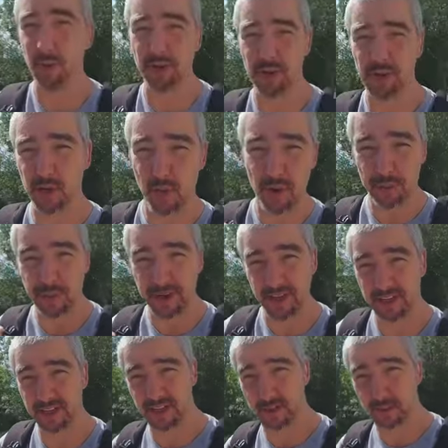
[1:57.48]
you want to crop
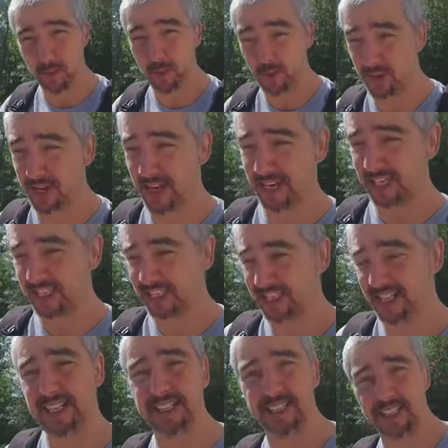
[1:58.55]
in a little more, then
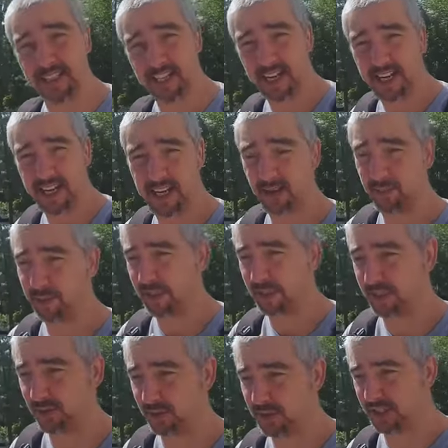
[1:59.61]
it's less than
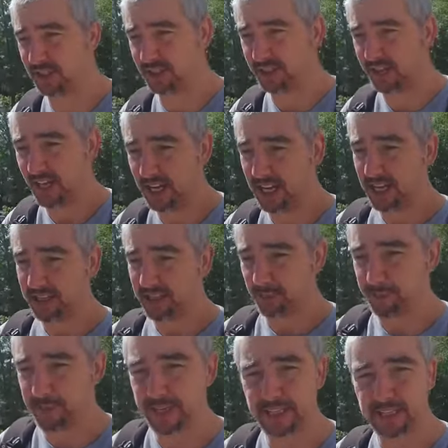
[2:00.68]
1080p. So this is
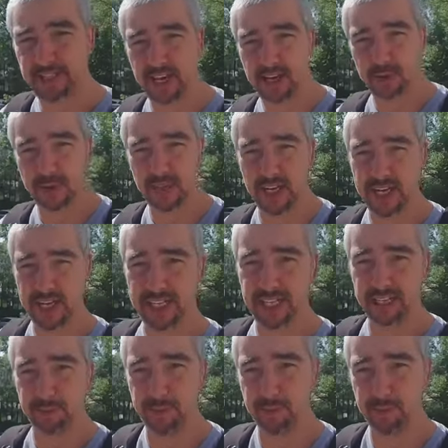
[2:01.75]
the biggest downside that